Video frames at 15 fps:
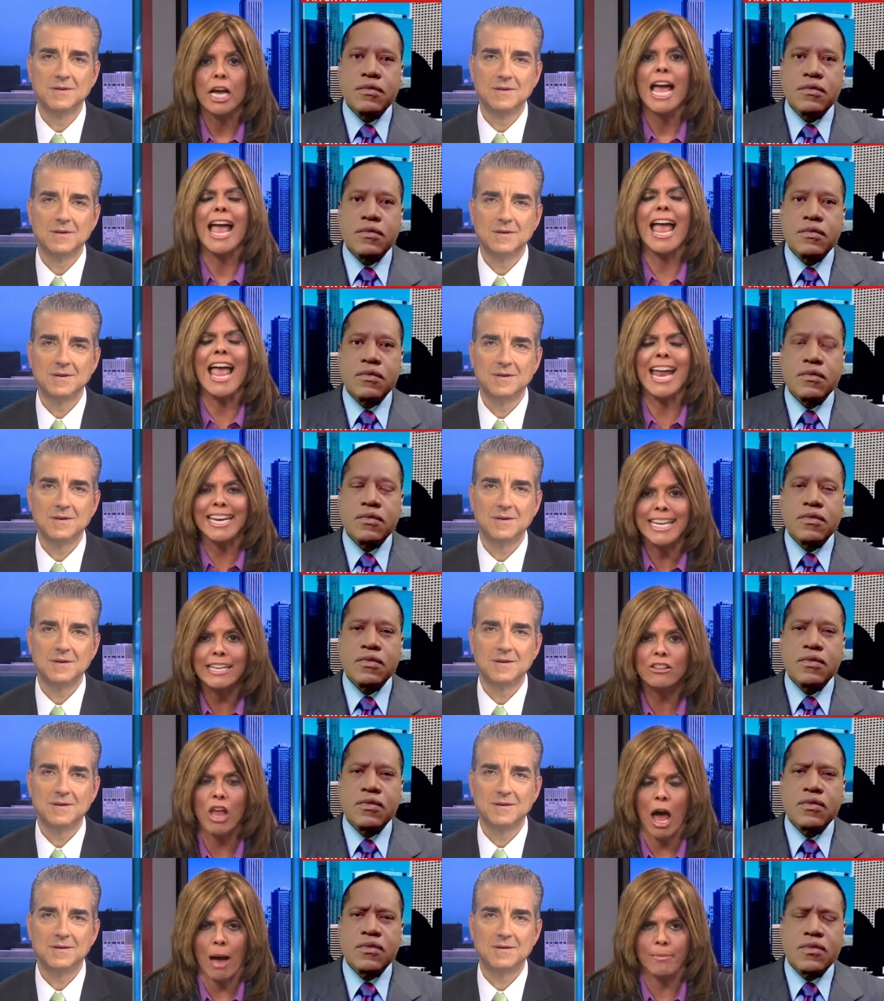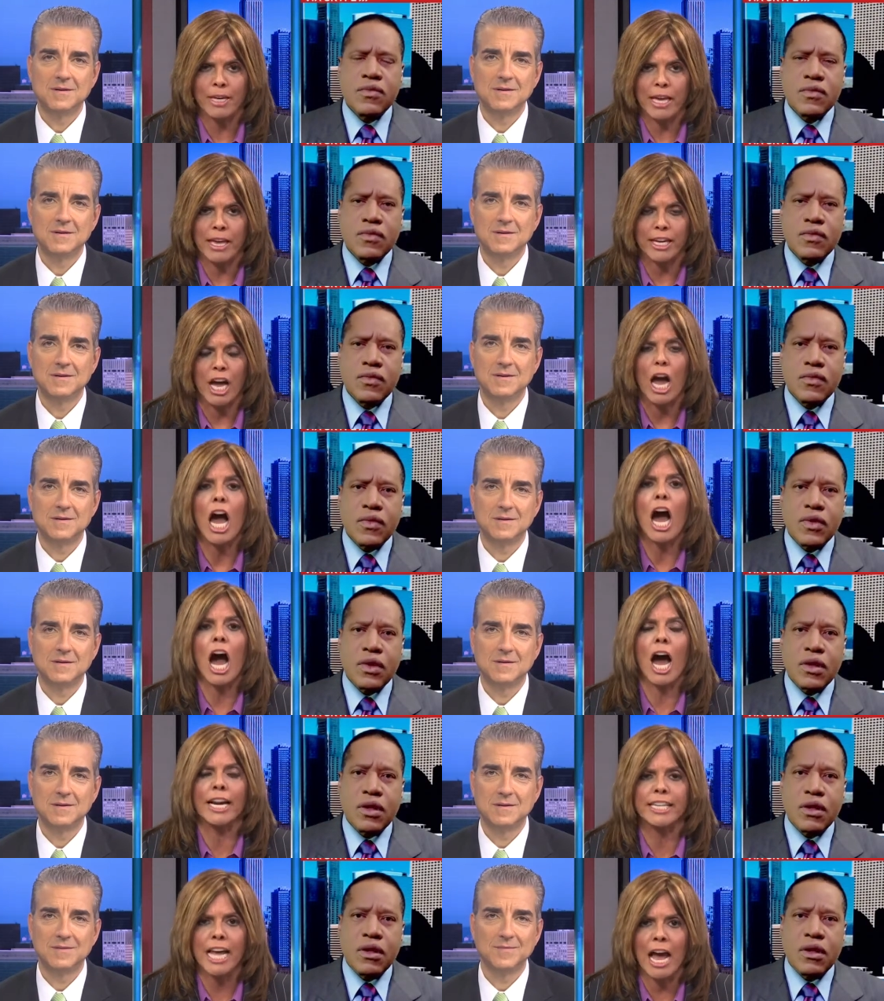Speaker 1: any lobbying
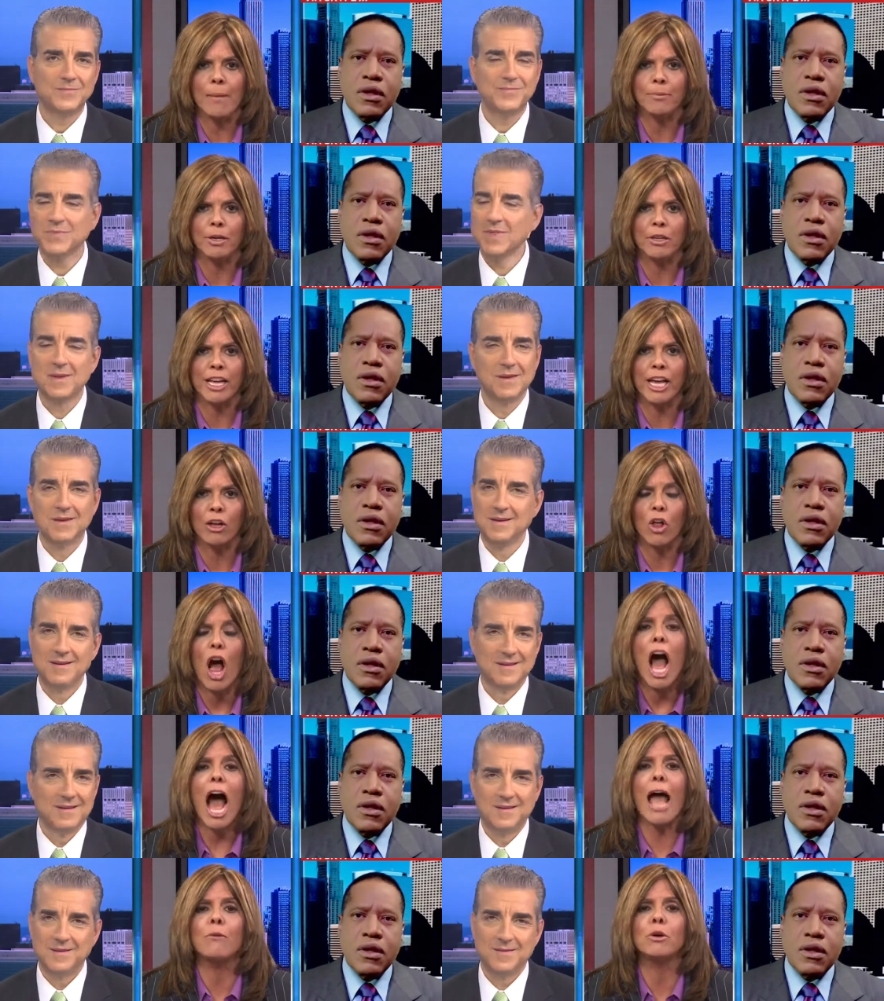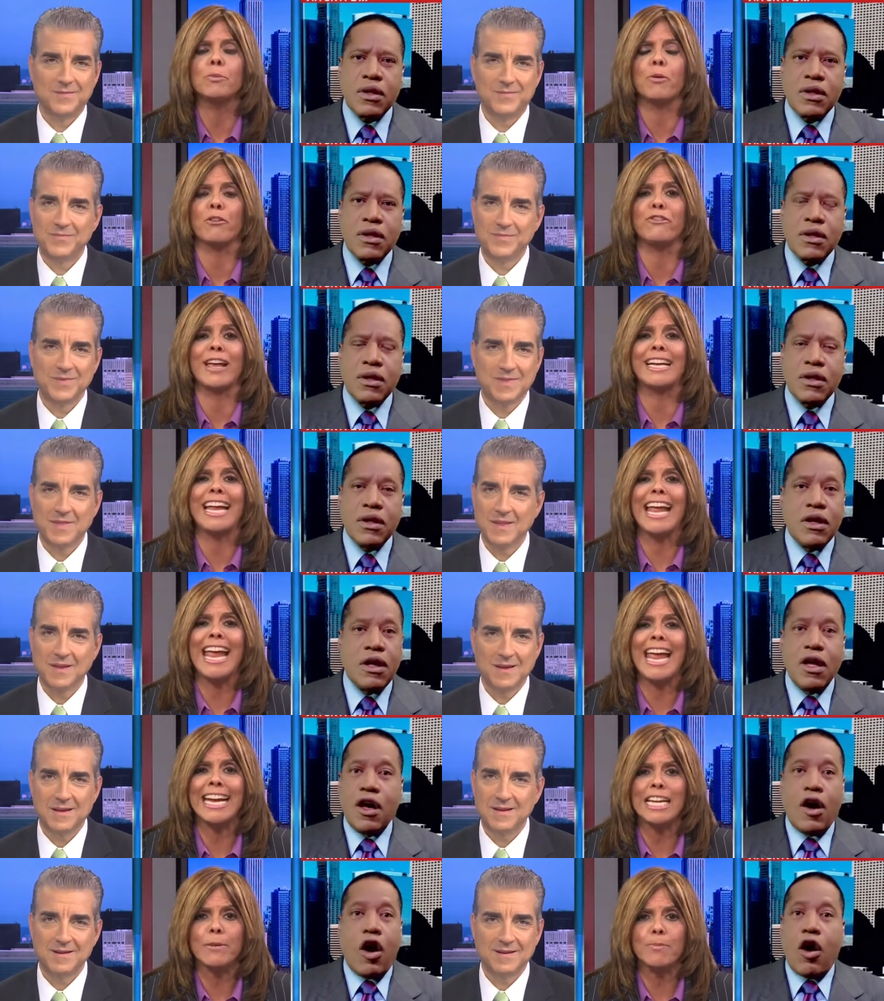on Capitol Hill. I would prevent
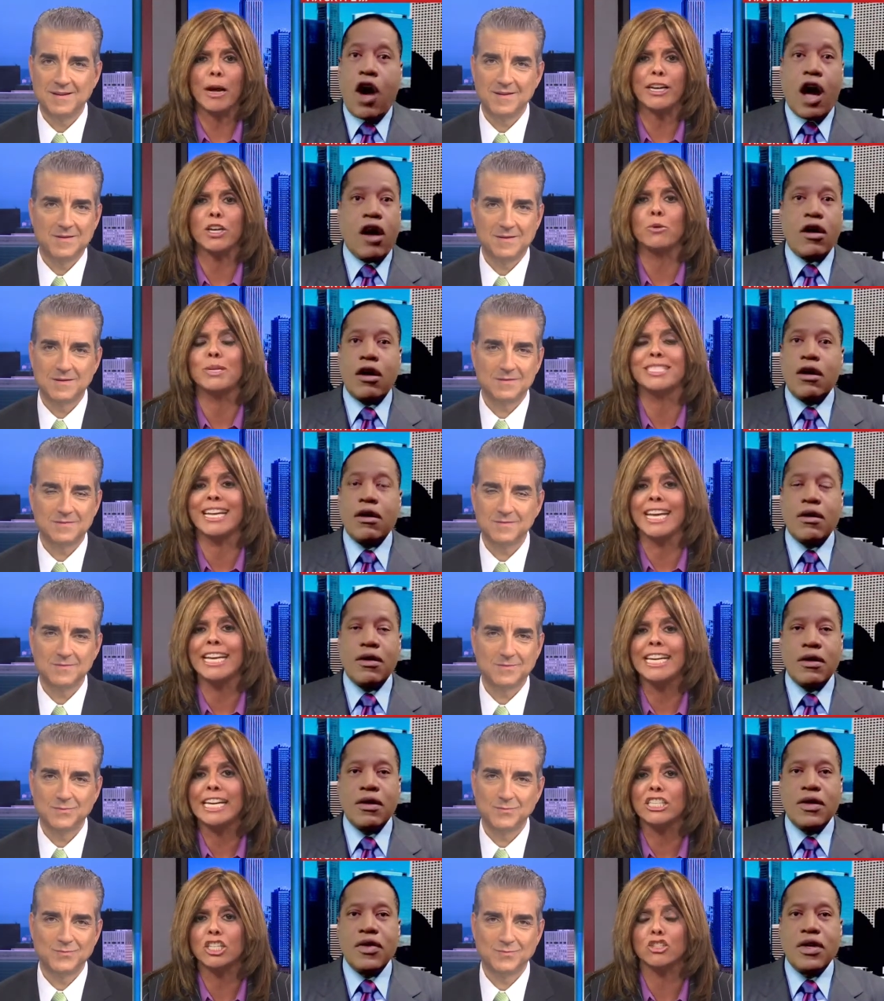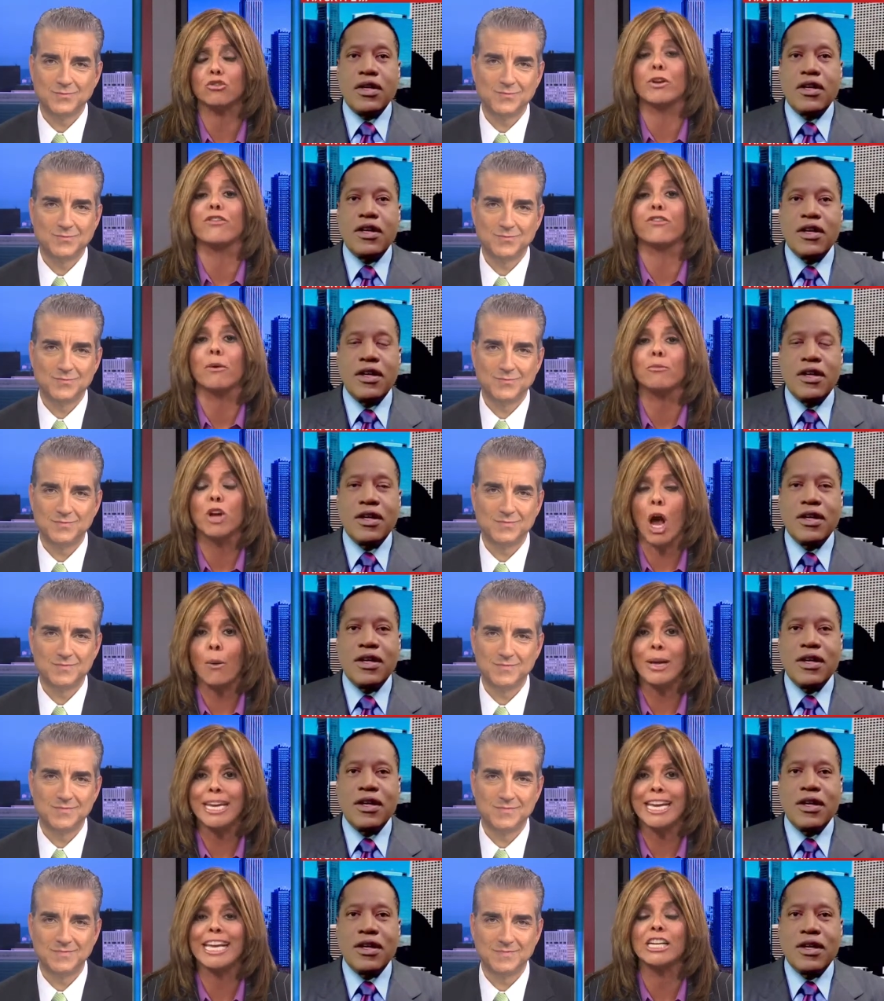anybody who is in industry from
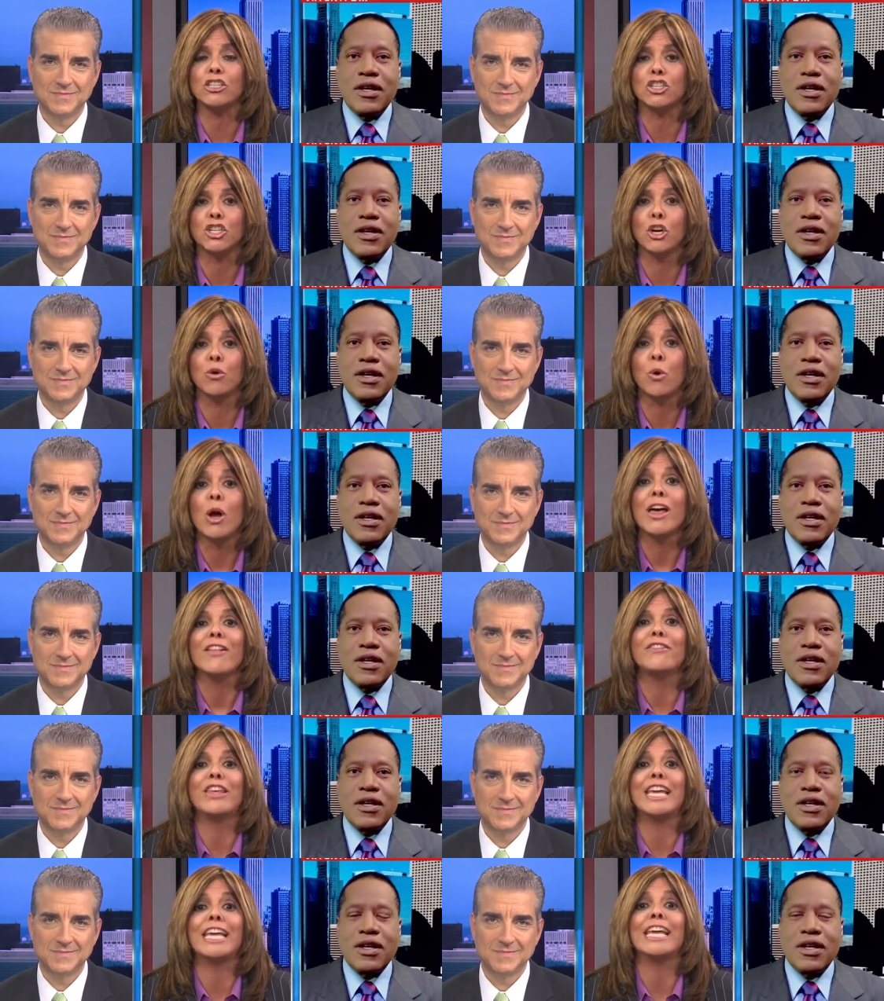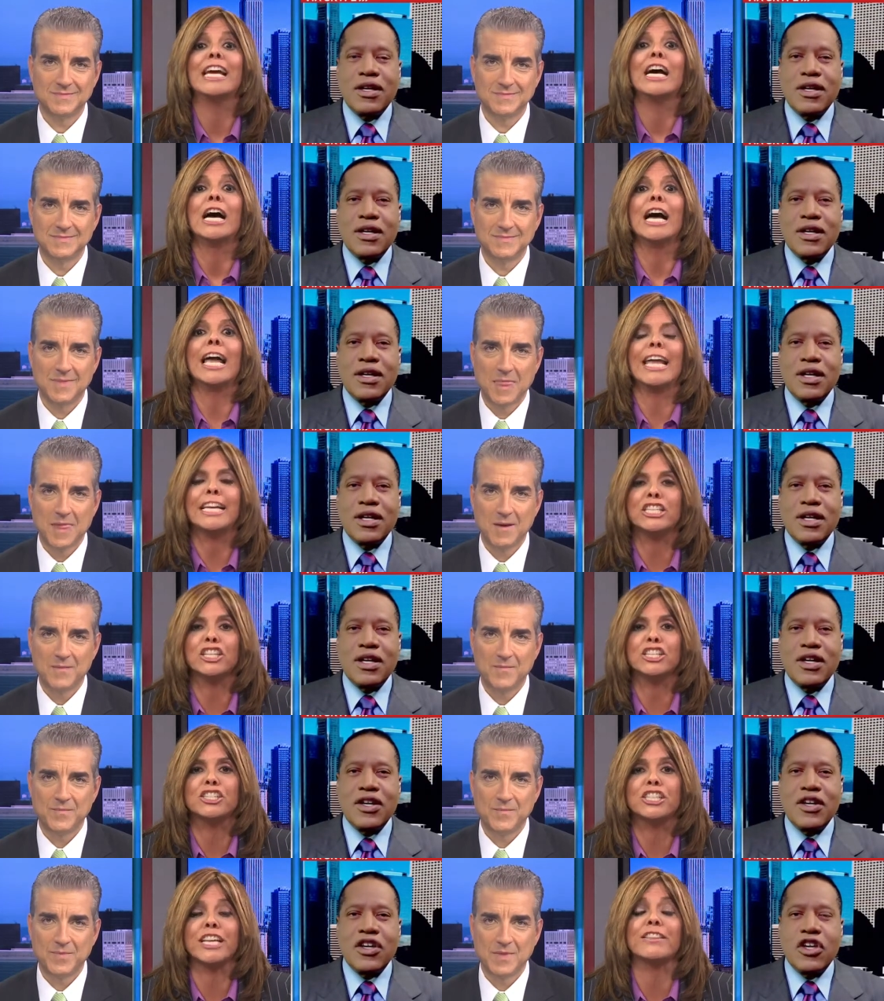going into the
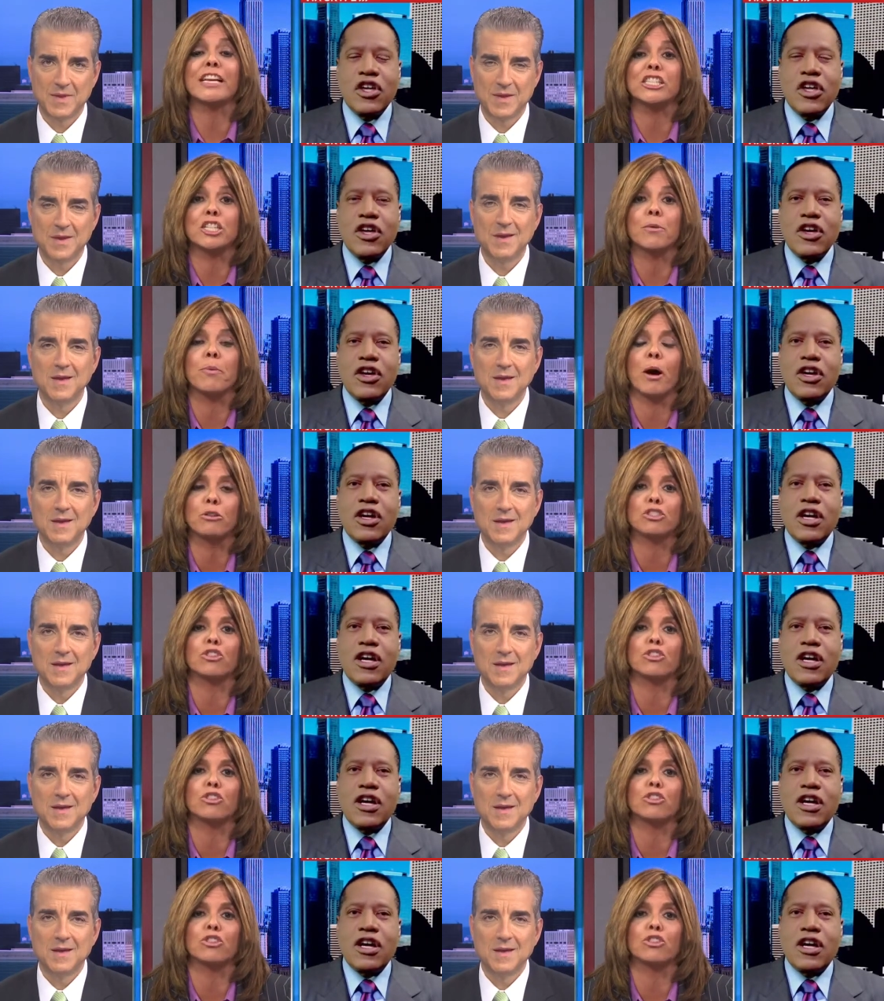agency that's supposed to